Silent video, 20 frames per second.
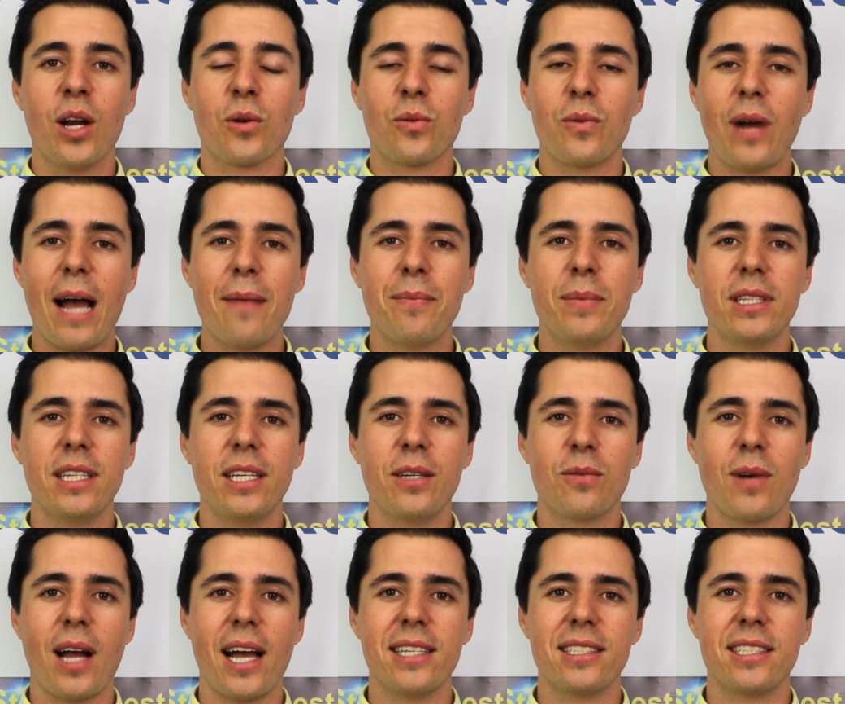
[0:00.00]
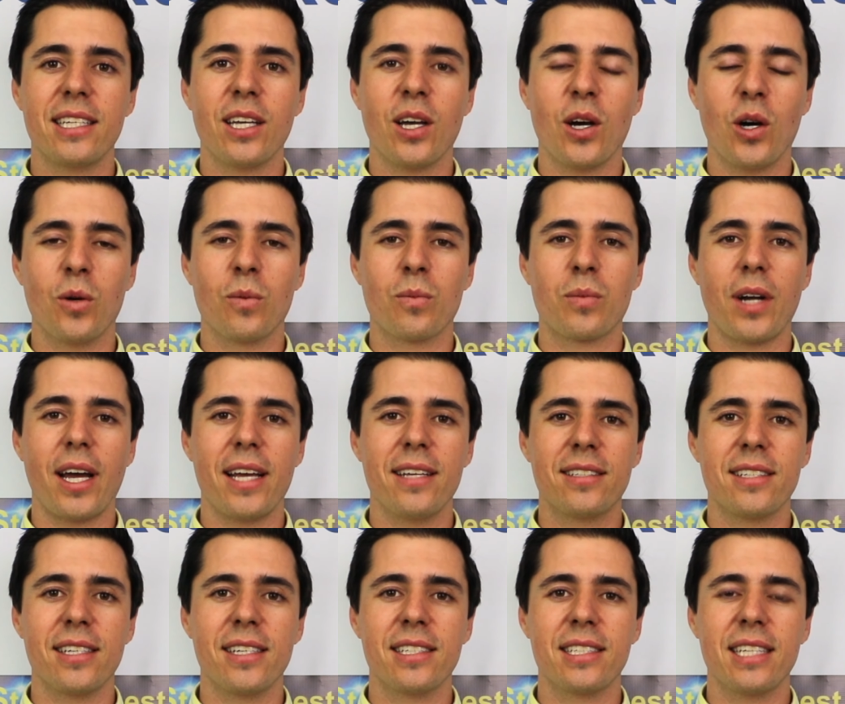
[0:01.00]
rapidly rising home
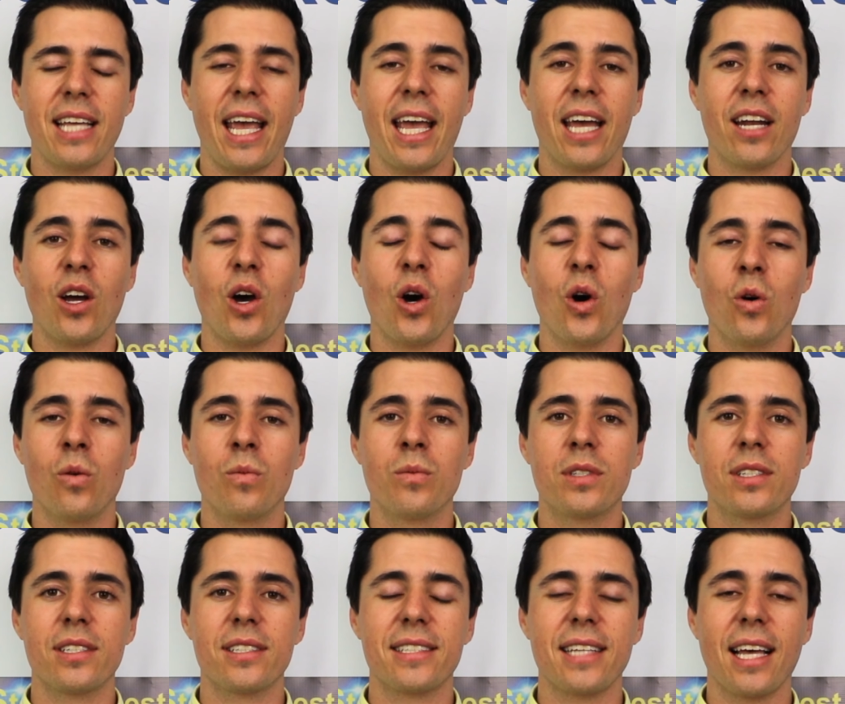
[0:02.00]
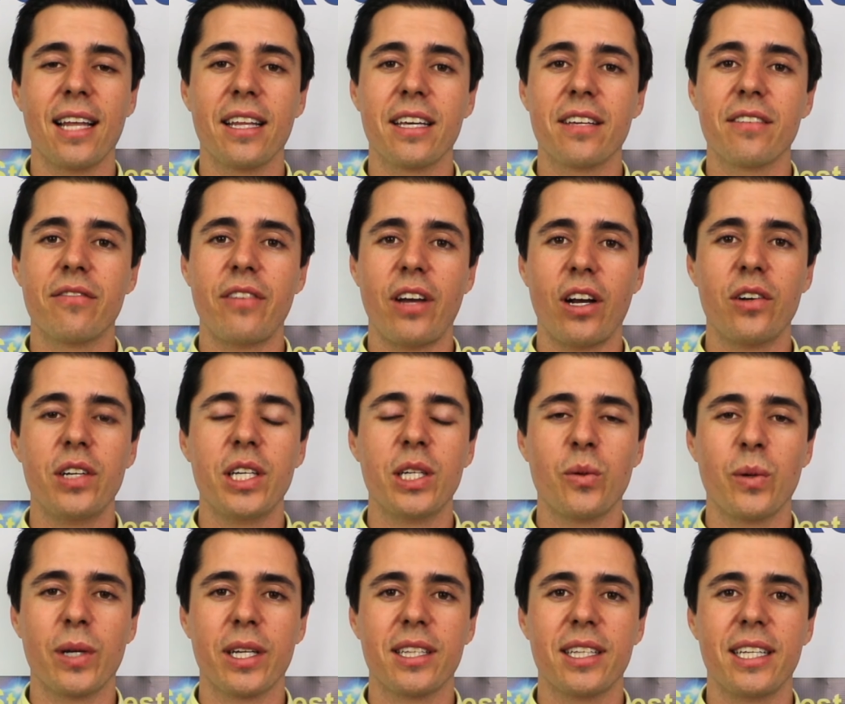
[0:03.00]
prices, and homes selling very
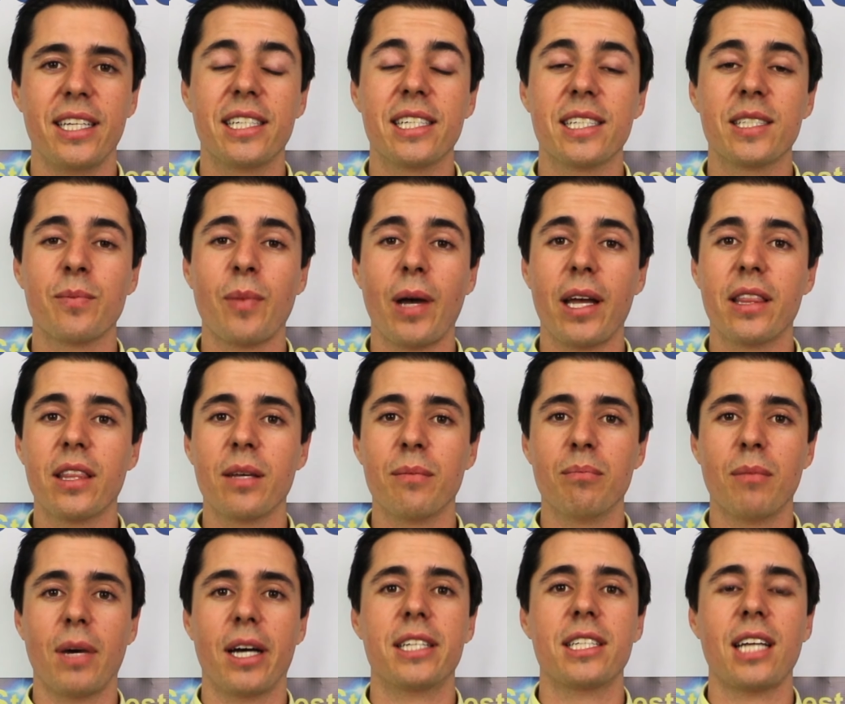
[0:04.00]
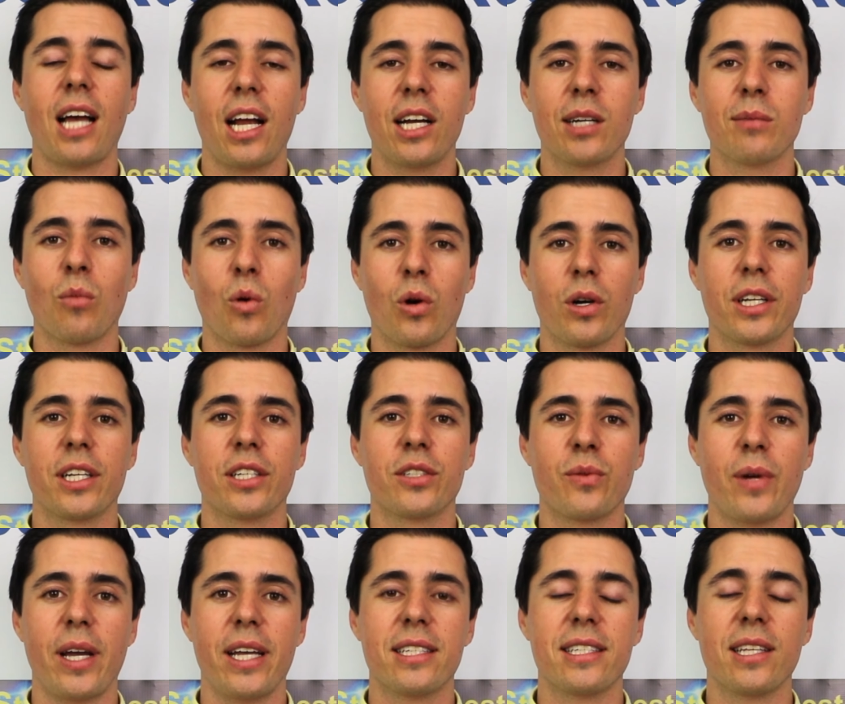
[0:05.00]
quickly despite the much higher
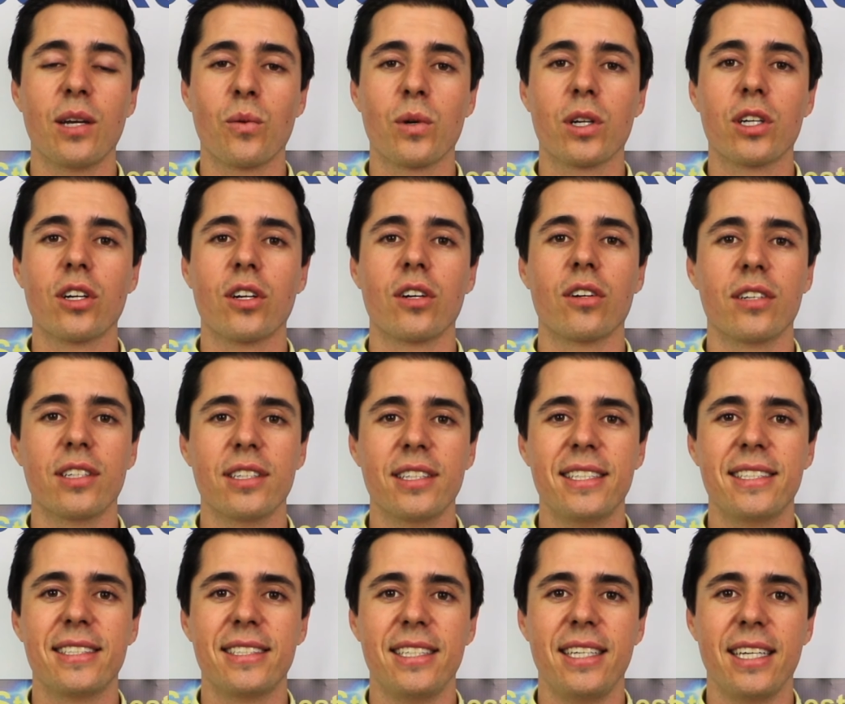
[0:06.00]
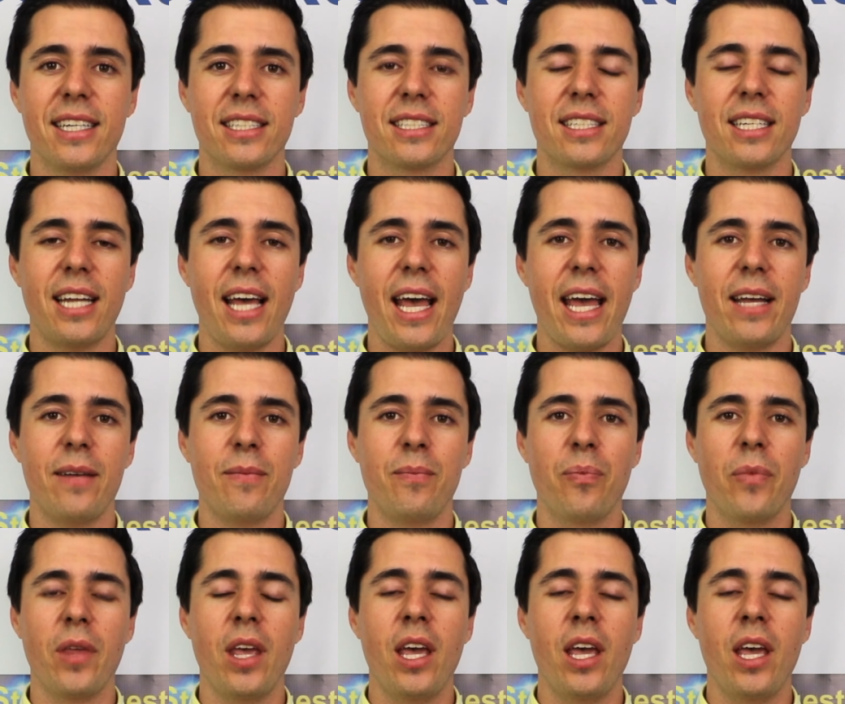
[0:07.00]
mortgage rates that we're currently seeing today.